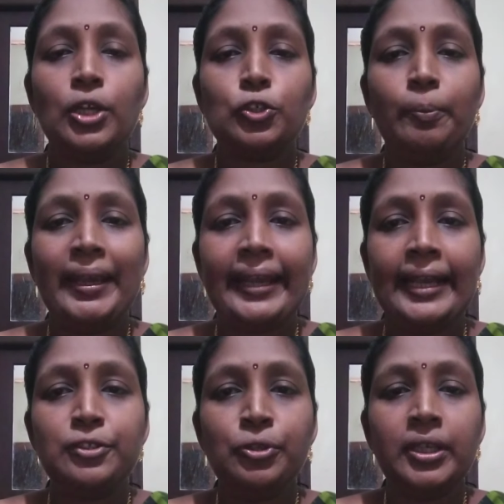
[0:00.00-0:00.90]
to make
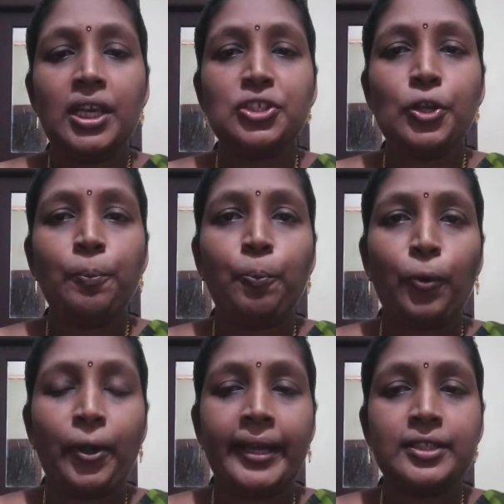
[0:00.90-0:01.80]
education
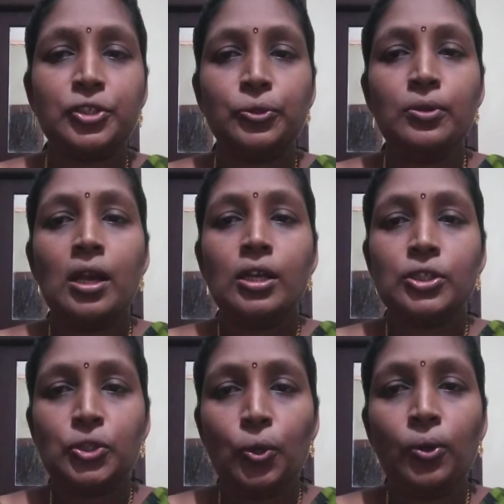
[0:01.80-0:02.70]
productive,
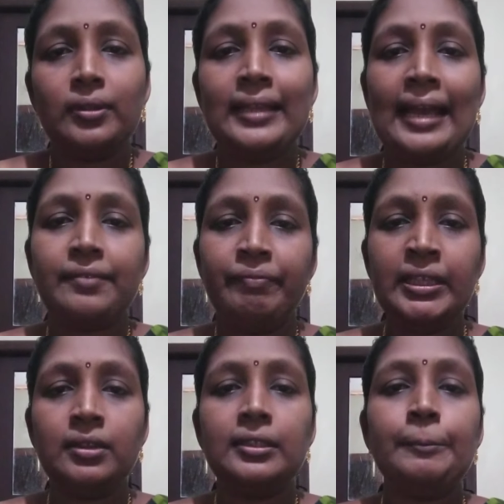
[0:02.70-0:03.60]
so that with